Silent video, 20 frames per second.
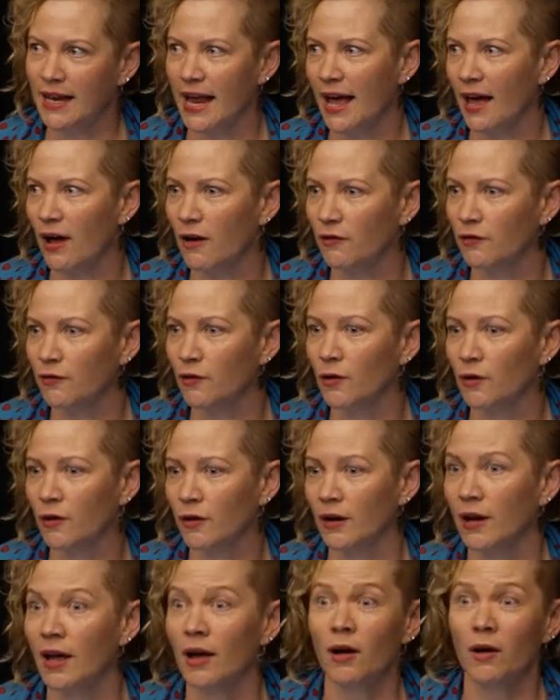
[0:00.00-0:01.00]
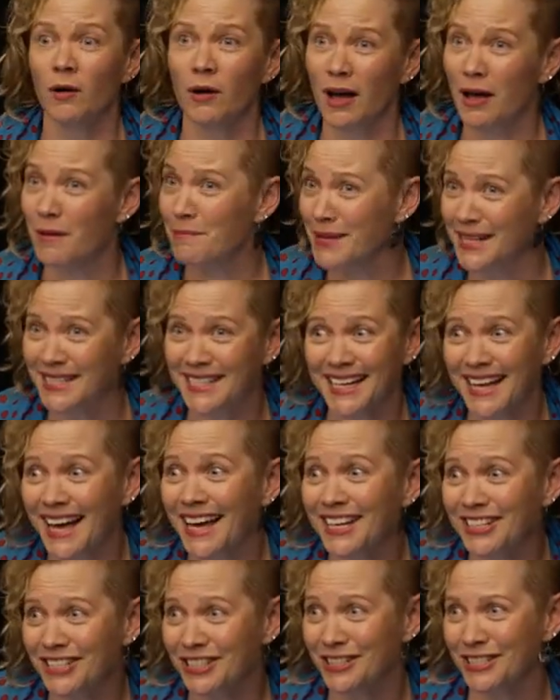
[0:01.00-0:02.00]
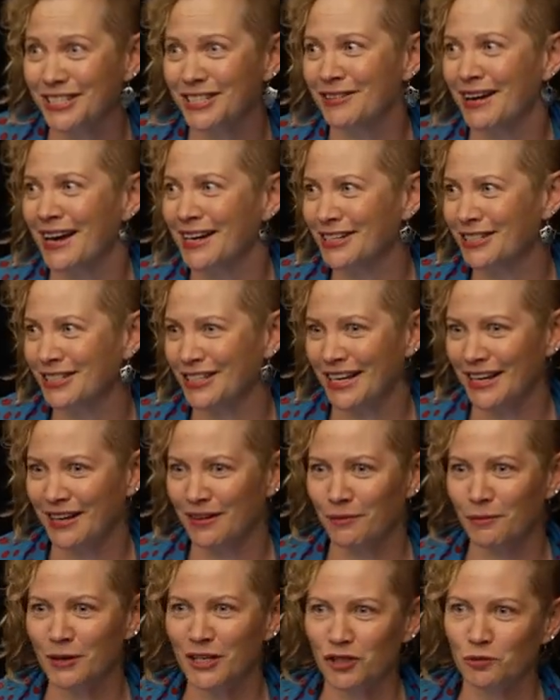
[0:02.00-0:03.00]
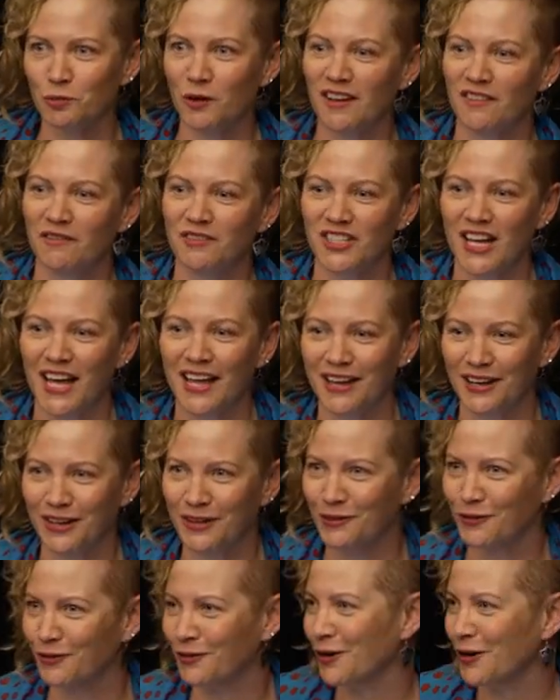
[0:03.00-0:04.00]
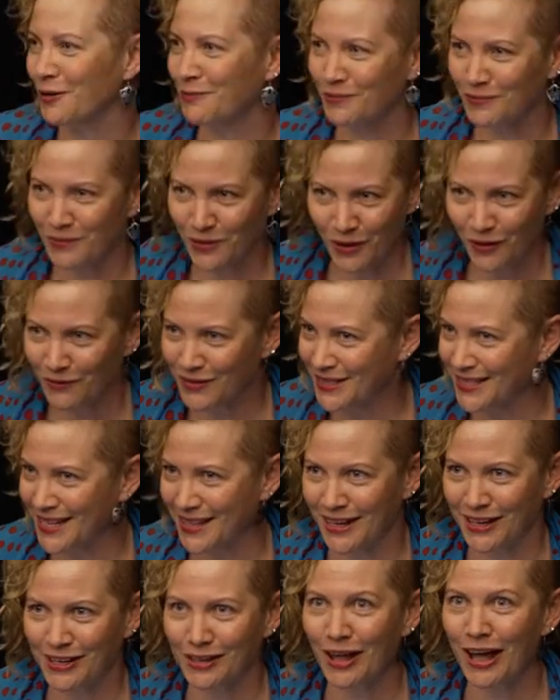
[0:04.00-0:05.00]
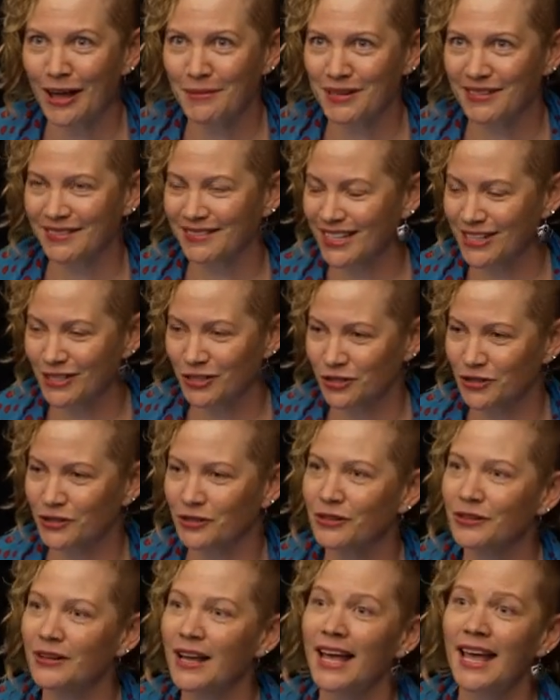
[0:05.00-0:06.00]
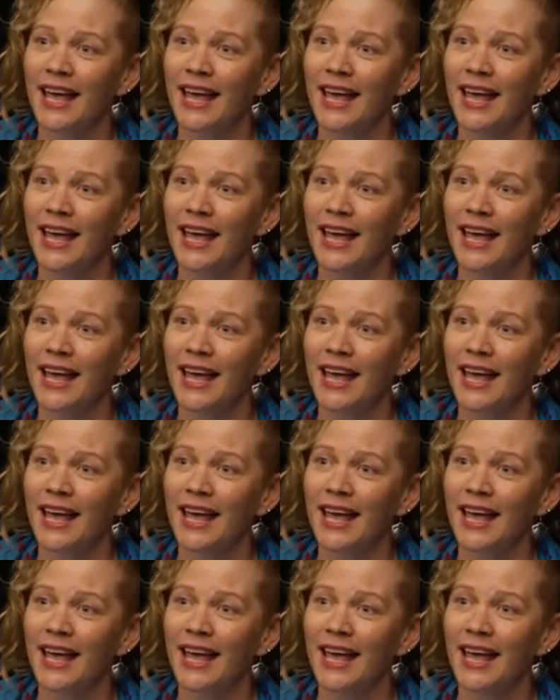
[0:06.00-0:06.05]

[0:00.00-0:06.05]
now for a mitigation strategy, which we've taken from obviously the climate issue,